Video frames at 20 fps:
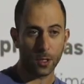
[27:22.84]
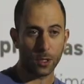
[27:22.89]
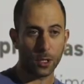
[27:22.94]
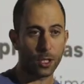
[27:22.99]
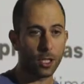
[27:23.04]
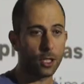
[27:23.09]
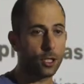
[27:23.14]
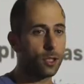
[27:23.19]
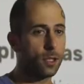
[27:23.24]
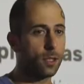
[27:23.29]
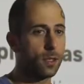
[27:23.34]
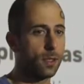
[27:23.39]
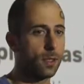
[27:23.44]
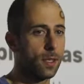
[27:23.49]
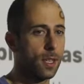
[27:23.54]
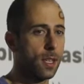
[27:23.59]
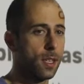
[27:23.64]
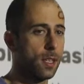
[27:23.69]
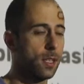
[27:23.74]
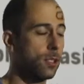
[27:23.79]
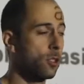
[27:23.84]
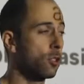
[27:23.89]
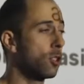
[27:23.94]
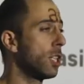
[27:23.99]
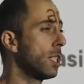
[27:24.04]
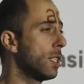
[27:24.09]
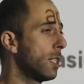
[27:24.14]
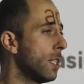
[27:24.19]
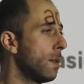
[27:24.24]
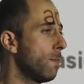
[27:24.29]
So the
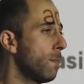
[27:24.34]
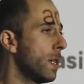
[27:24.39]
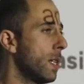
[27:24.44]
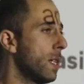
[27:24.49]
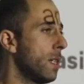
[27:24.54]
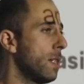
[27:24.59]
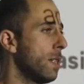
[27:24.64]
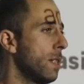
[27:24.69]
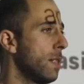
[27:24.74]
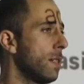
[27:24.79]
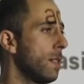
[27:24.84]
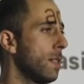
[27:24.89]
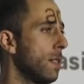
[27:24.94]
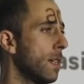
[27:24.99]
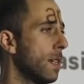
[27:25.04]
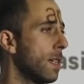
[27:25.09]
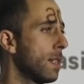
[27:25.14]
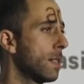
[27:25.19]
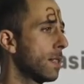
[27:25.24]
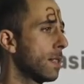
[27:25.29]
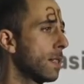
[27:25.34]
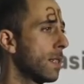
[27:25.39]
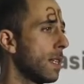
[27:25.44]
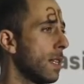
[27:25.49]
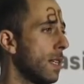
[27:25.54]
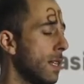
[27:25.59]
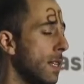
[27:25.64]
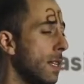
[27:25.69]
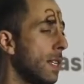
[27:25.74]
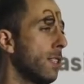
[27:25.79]
GCP is the
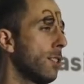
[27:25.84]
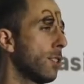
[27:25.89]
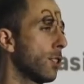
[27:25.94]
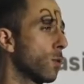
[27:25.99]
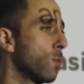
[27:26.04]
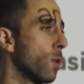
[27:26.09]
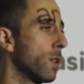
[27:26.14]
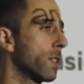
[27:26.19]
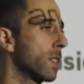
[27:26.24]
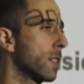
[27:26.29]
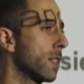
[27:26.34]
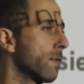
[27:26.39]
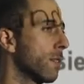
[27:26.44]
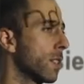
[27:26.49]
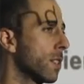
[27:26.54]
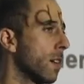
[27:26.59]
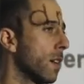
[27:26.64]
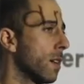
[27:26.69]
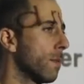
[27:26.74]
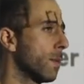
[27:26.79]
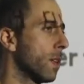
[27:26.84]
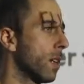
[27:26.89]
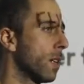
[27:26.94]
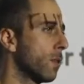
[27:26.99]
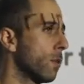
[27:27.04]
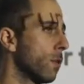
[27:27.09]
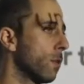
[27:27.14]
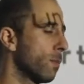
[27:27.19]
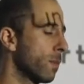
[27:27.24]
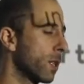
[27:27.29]
easiest one to give a
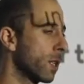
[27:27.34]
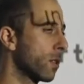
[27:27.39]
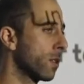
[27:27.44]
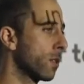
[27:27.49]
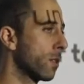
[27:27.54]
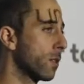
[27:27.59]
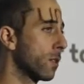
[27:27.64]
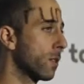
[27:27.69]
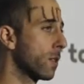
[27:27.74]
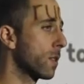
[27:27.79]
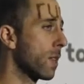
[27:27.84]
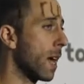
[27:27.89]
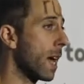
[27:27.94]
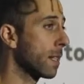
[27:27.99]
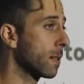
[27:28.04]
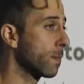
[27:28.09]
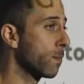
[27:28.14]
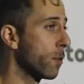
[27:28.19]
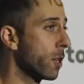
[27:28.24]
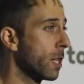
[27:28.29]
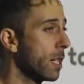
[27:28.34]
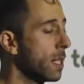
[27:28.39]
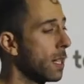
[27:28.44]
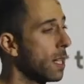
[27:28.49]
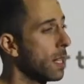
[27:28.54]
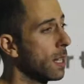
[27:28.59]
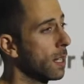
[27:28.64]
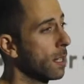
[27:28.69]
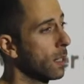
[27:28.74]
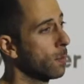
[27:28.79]
timeline on because that's pretty
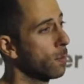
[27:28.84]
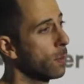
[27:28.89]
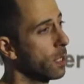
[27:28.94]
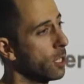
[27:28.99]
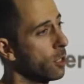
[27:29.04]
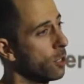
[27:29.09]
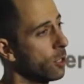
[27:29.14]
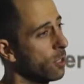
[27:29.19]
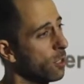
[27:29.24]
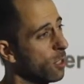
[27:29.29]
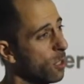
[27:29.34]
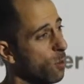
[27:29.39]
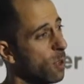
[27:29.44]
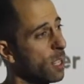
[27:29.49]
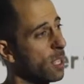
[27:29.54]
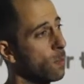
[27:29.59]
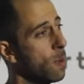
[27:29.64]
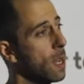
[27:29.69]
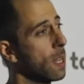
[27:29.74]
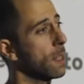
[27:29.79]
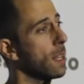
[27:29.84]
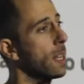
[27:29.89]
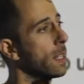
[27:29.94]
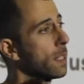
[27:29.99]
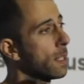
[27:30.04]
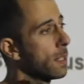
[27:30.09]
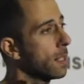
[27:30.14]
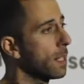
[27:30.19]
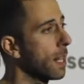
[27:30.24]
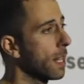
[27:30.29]
near completion. So we expect
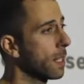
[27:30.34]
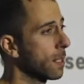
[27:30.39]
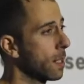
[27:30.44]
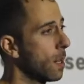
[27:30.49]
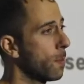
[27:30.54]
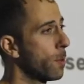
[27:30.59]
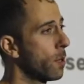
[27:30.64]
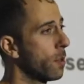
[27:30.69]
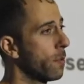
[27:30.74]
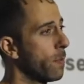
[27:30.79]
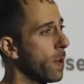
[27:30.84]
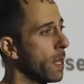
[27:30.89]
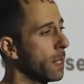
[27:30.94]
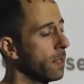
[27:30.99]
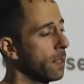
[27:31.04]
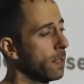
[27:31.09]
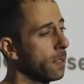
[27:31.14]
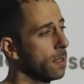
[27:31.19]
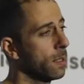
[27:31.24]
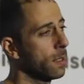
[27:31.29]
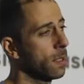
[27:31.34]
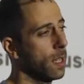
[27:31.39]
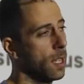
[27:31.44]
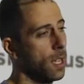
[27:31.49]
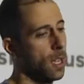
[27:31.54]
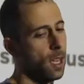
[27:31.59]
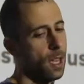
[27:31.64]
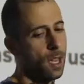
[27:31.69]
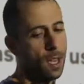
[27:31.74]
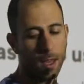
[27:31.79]
that in the next couple of months.
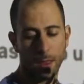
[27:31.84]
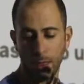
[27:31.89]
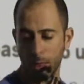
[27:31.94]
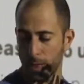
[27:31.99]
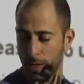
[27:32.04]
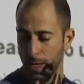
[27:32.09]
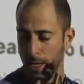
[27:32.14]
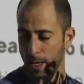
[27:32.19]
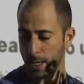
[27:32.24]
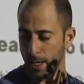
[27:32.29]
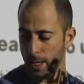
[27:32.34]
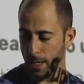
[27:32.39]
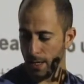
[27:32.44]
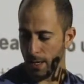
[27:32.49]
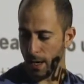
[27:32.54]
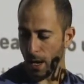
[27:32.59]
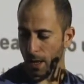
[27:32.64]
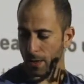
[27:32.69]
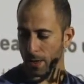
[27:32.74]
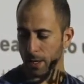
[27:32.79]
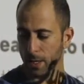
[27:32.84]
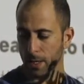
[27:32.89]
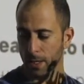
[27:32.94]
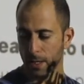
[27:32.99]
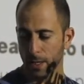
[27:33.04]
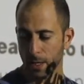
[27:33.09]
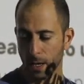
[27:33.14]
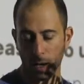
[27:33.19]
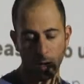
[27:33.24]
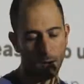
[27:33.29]
The
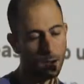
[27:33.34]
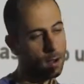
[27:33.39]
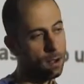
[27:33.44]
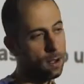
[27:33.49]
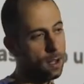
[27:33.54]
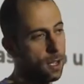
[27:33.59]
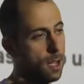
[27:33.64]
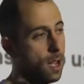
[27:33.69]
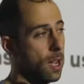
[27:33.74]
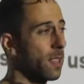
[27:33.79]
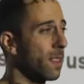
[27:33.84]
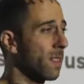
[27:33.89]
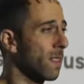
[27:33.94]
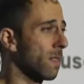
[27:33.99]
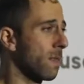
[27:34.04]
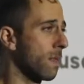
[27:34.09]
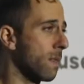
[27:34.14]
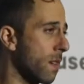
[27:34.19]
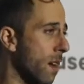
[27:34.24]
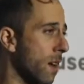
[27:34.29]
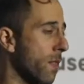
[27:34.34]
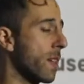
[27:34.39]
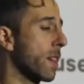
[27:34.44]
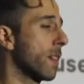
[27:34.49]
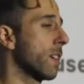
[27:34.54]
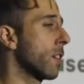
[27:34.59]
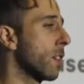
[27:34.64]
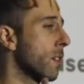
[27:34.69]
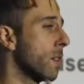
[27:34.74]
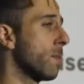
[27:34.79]
others are, I
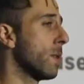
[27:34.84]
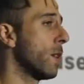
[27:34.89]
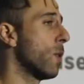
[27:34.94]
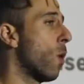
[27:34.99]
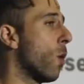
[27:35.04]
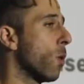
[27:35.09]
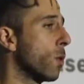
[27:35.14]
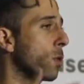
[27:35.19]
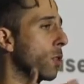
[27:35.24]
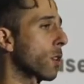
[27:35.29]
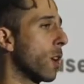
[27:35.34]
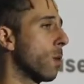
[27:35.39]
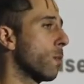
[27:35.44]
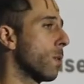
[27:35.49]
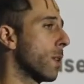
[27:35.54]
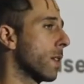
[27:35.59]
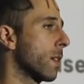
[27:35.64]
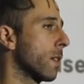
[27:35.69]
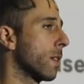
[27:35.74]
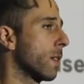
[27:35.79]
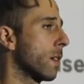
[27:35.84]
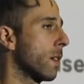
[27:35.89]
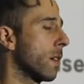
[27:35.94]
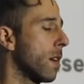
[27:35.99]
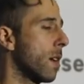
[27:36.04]
think, are going to be ongoing